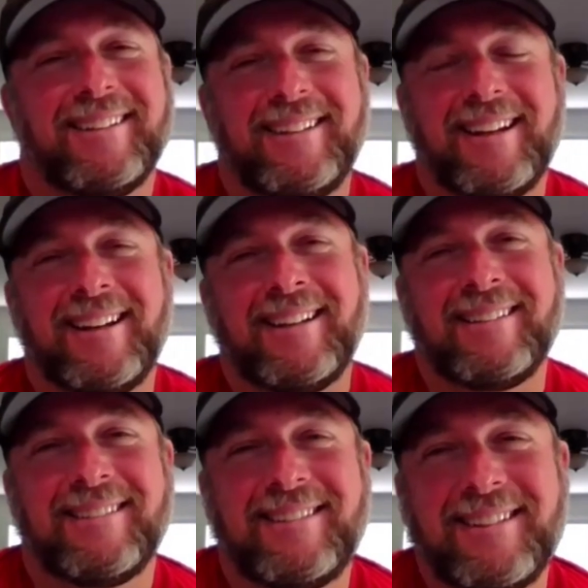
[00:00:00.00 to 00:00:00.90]

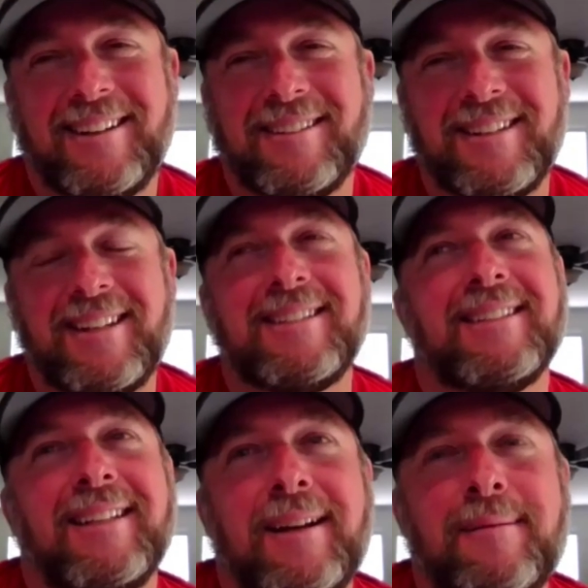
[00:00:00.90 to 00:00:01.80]
Yeah. You know,
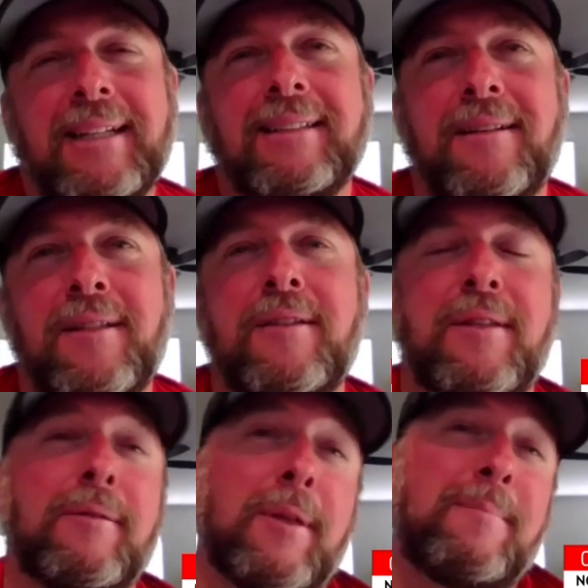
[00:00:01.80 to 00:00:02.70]
I mean,
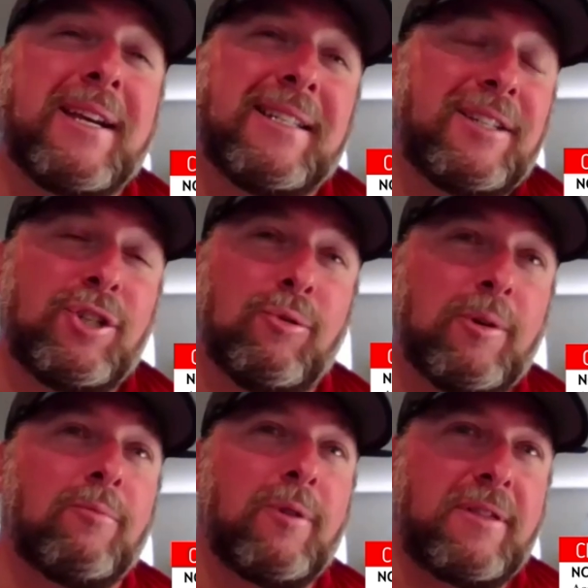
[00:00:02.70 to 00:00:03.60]
the biggest issue
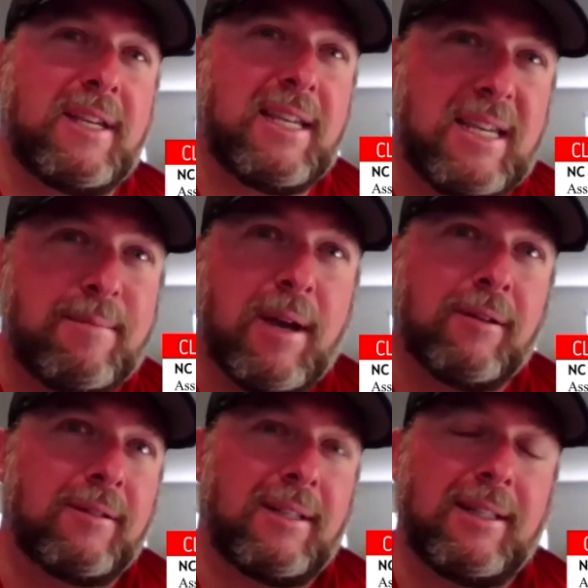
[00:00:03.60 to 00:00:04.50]
with the
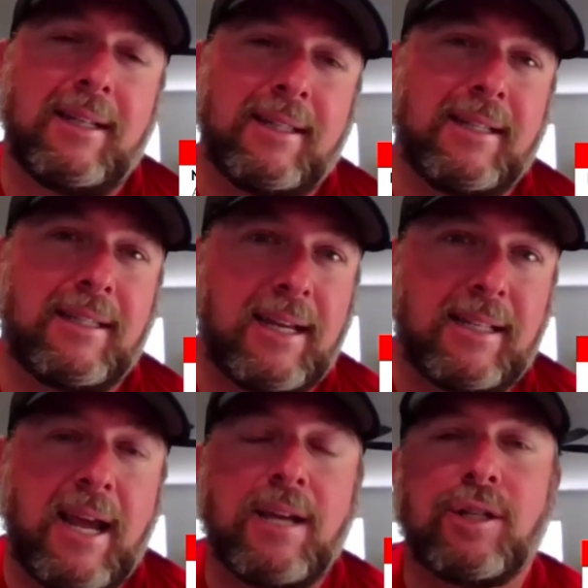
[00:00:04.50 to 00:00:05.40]
emails in this day
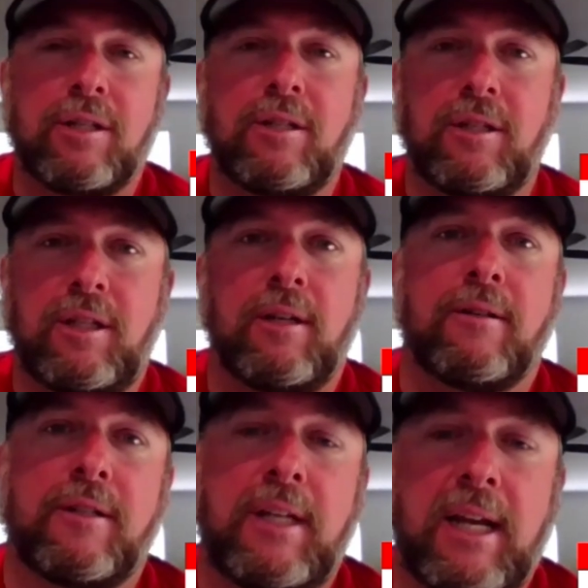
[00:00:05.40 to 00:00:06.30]
and age is just the
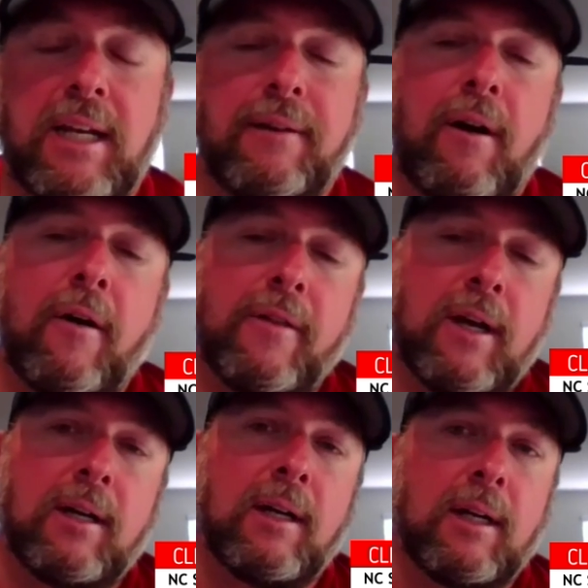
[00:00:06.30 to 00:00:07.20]
understanding on
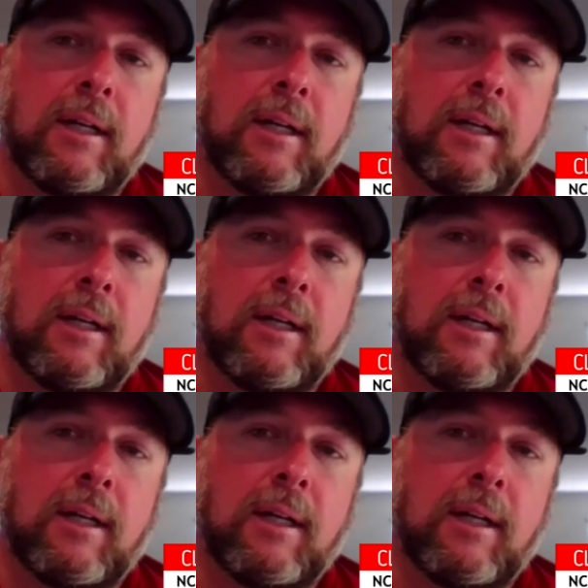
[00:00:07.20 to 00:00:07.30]
the